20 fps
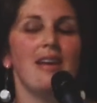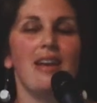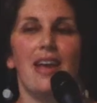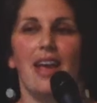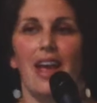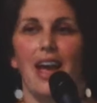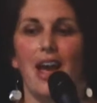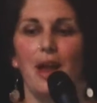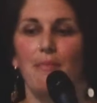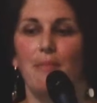
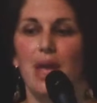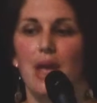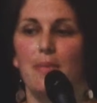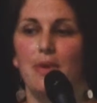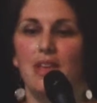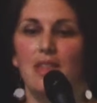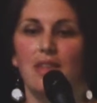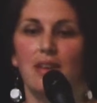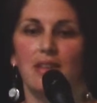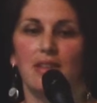And
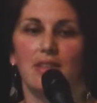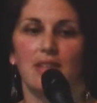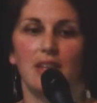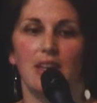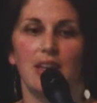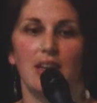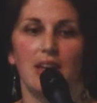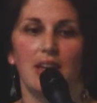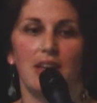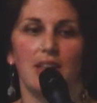maybe this
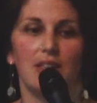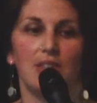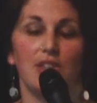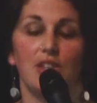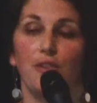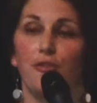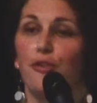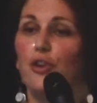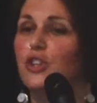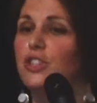is
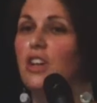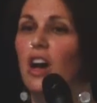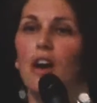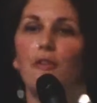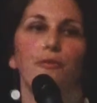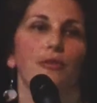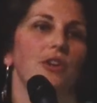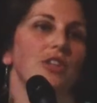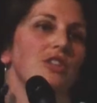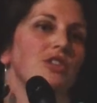the first
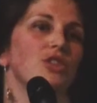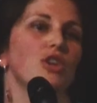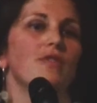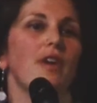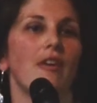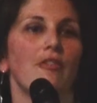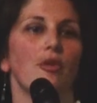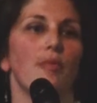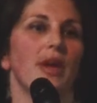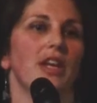conference you've
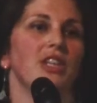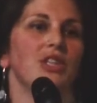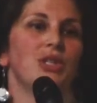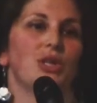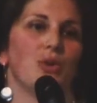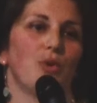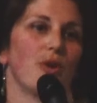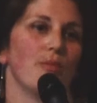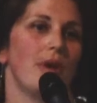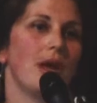ever been
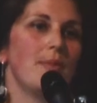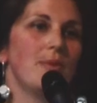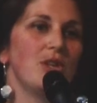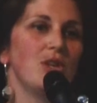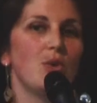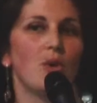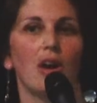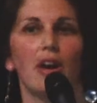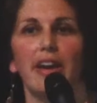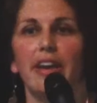to, or maybe
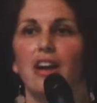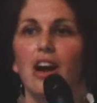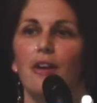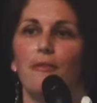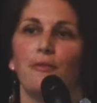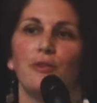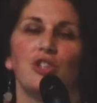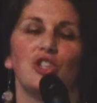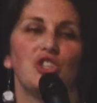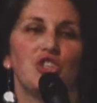you are a
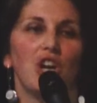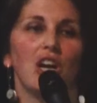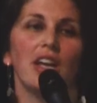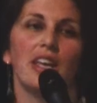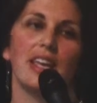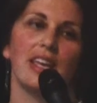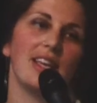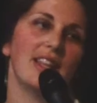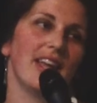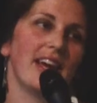conference
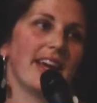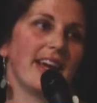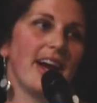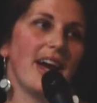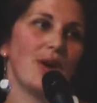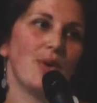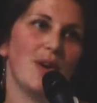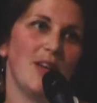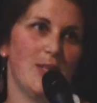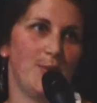junkie like
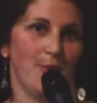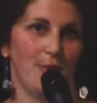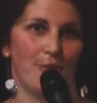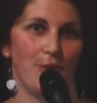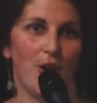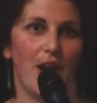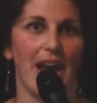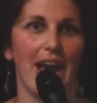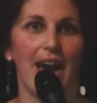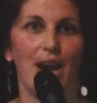I was
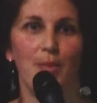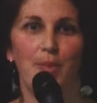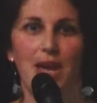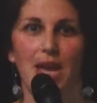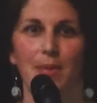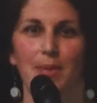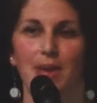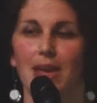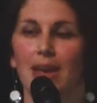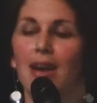before I had a
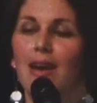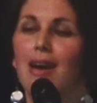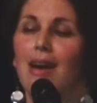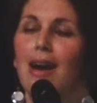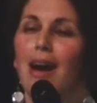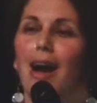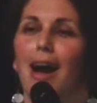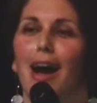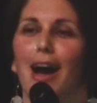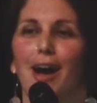baby.
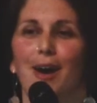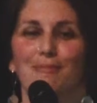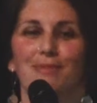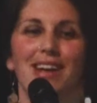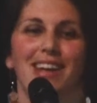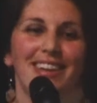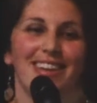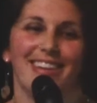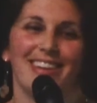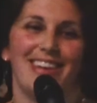
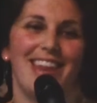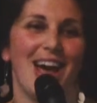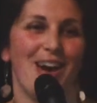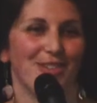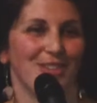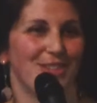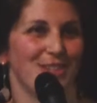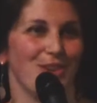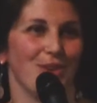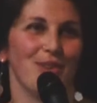Now
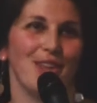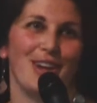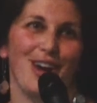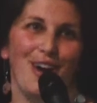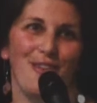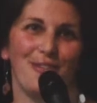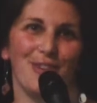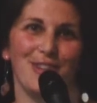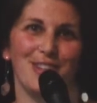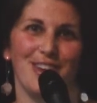it's the only
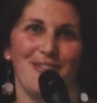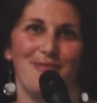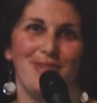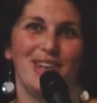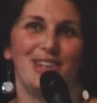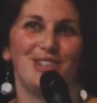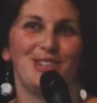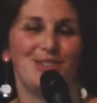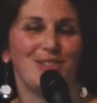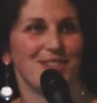conference I've
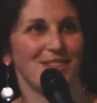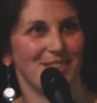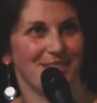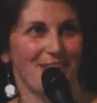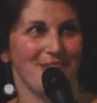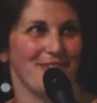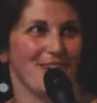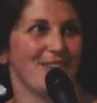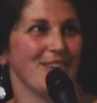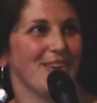been to since
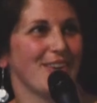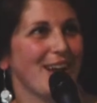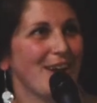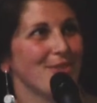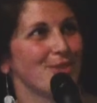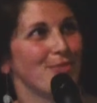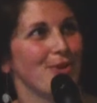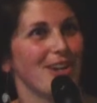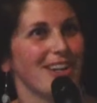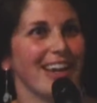I found out I
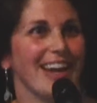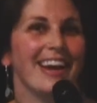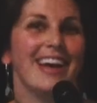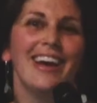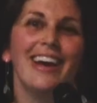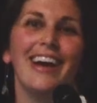was pregnant.